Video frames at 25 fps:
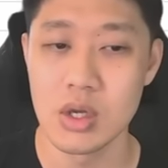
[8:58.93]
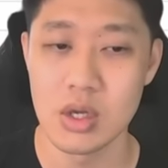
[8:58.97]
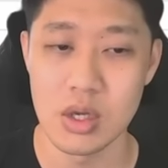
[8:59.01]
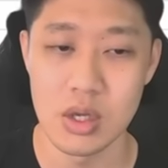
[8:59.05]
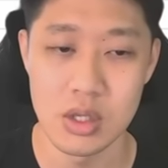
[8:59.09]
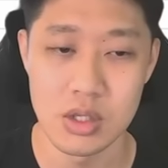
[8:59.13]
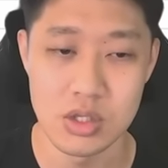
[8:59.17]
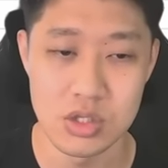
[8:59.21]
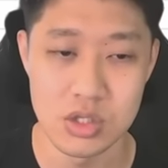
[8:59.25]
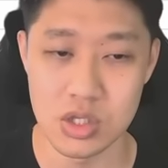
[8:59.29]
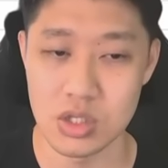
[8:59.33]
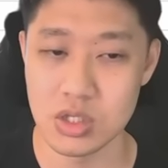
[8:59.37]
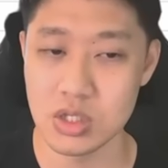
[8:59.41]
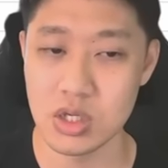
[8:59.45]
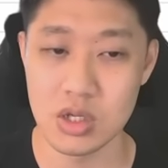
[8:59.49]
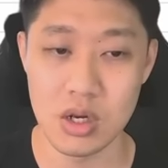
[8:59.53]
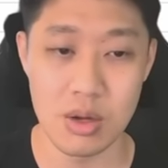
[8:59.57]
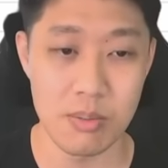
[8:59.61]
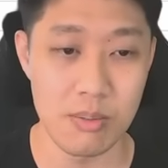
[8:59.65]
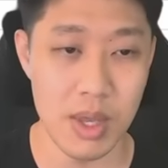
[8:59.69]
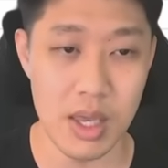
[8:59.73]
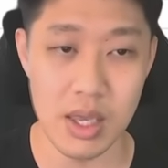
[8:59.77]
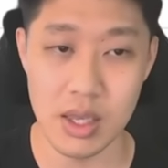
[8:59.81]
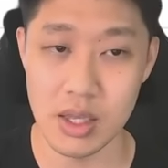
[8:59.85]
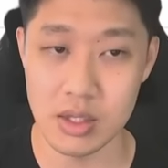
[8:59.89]
It's just going to
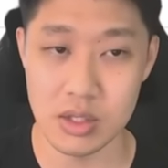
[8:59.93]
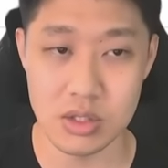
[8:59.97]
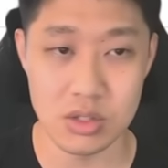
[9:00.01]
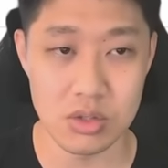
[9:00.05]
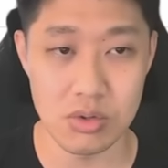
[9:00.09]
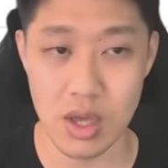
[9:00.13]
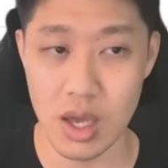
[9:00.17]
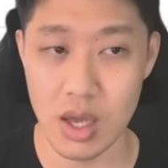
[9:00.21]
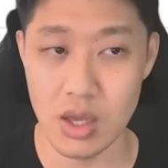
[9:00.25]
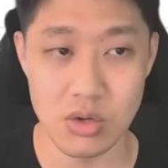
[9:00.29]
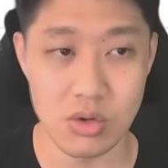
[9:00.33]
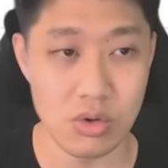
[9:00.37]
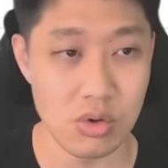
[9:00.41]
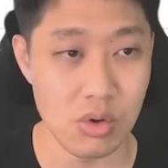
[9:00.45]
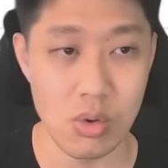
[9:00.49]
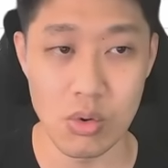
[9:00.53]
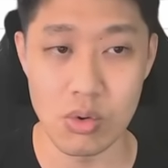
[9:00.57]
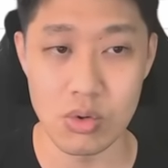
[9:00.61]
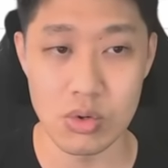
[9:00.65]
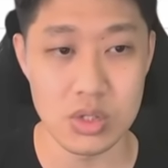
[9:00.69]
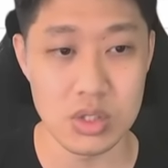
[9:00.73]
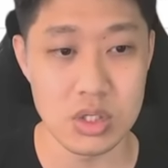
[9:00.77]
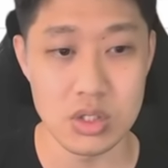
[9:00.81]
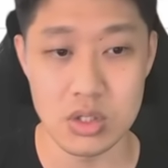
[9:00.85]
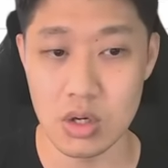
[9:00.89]
make it so that your
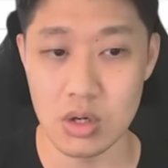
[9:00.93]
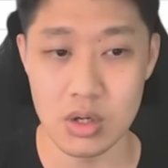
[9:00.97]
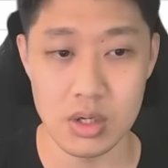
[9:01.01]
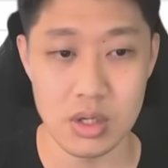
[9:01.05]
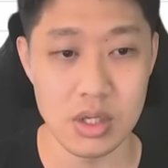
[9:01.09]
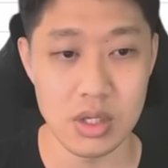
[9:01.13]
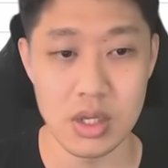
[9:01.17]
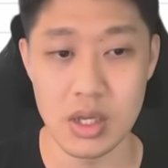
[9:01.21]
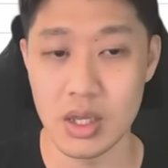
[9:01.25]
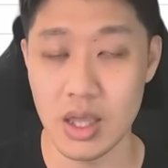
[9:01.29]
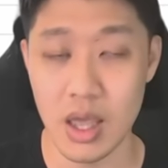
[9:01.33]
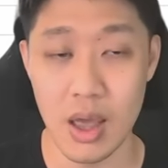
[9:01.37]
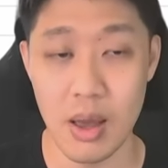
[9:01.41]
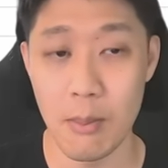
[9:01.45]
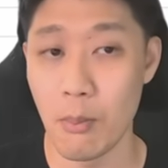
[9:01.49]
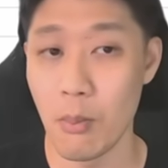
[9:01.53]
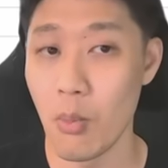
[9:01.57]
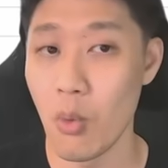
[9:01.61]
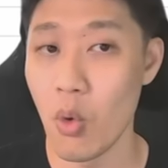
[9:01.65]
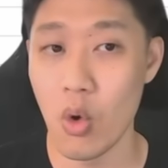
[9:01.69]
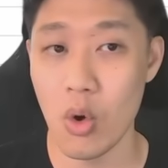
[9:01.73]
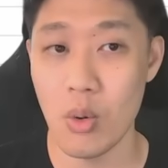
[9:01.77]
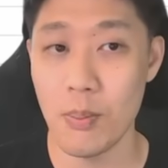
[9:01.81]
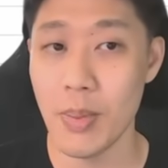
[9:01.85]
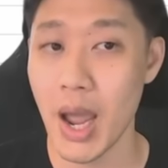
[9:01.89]
horses are going to get
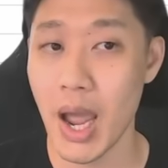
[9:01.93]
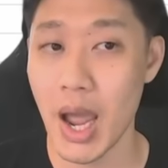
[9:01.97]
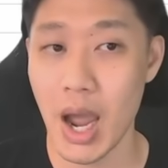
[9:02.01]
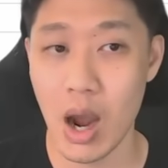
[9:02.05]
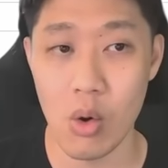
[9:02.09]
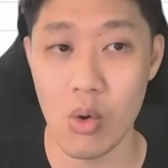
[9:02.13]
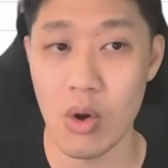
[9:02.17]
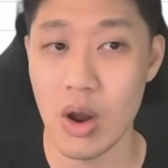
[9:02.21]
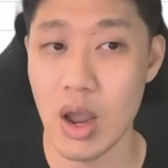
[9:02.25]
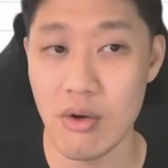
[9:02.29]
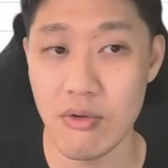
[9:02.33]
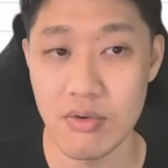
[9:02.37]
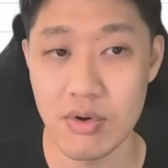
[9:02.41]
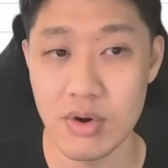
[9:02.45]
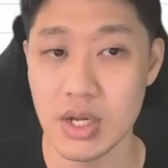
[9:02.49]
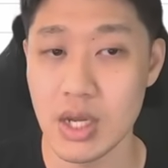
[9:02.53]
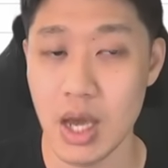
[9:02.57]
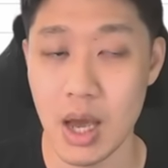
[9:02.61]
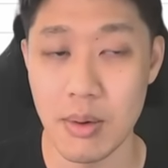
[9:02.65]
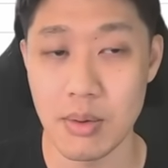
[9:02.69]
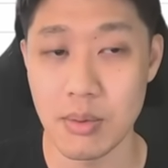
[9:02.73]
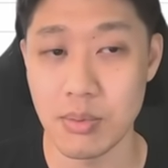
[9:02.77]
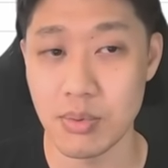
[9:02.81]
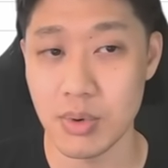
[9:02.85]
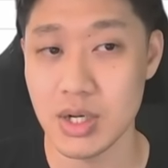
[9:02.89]
more power every
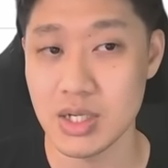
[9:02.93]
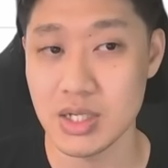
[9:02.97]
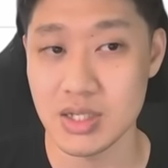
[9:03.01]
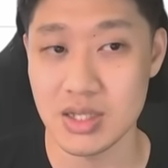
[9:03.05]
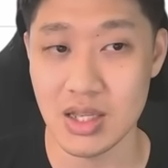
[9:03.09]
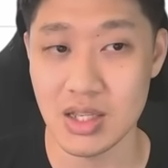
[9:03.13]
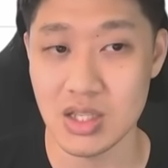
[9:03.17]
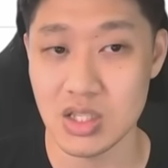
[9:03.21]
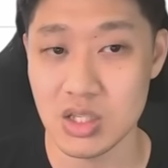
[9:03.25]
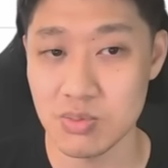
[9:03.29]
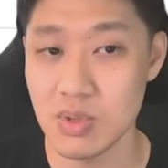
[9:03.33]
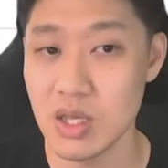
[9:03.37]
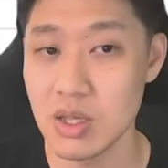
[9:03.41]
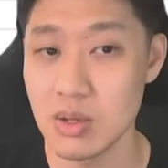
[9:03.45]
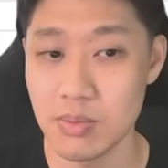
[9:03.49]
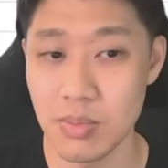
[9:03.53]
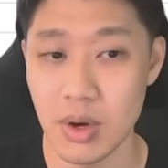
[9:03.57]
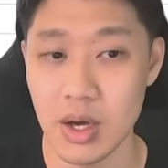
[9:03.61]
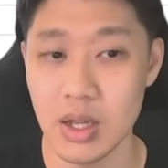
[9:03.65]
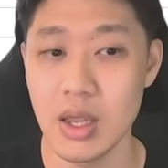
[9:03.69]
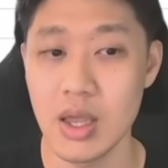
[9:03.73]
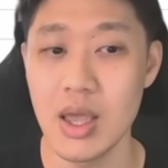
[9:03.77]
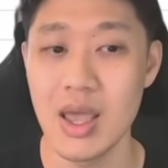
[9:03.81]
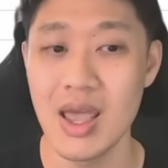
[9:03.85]
time you press that speed button,